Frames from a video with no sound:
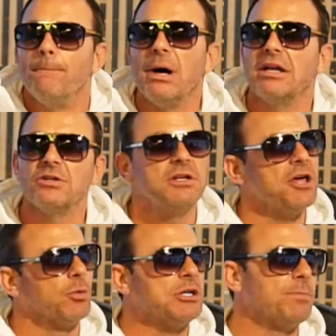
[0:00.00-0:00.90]
But here's
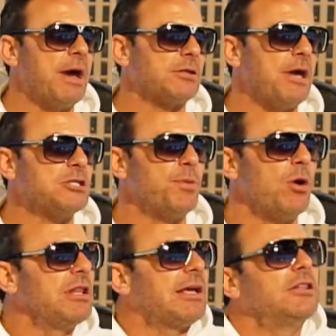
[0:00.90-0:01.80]
another reason back to
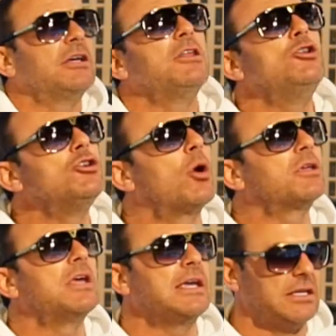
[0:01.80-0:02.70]
baseball. Like, look at the New
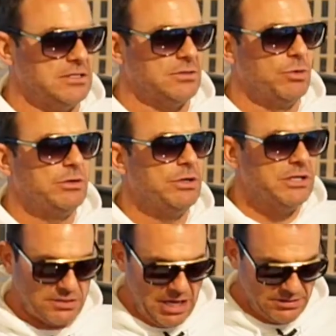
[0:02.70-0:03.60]
York Yankees. We, we
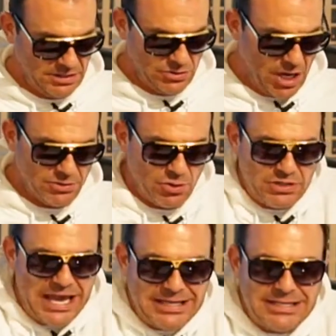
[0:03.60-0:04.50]
discussed this also.
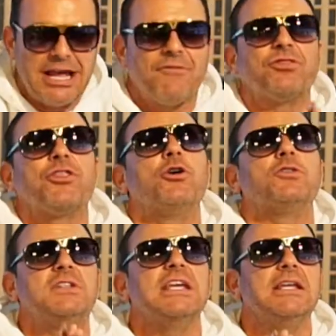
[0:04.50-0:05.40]
Yankees have
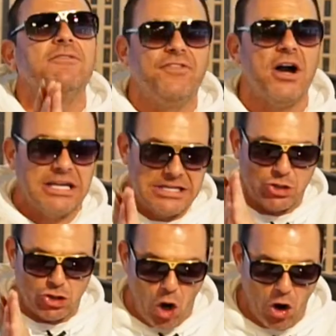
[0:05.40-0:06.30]
13 fucking
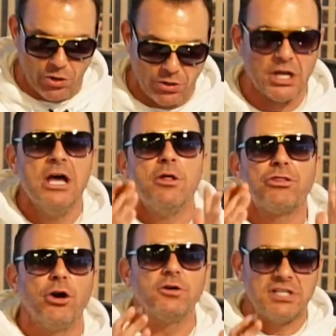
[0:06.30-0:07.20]
starters,
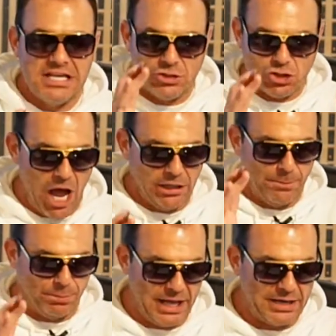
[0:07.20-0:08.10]
13
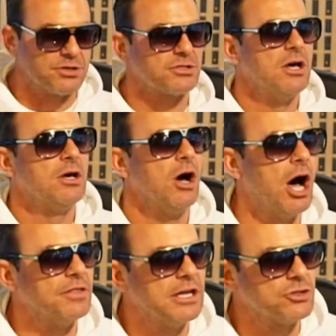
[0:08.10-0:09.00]
solid players on the,
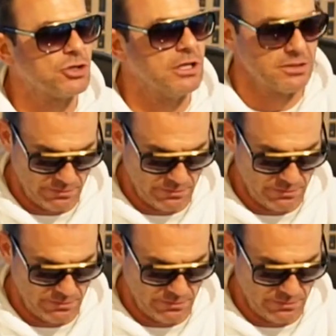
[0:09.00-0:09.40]
on the injured list.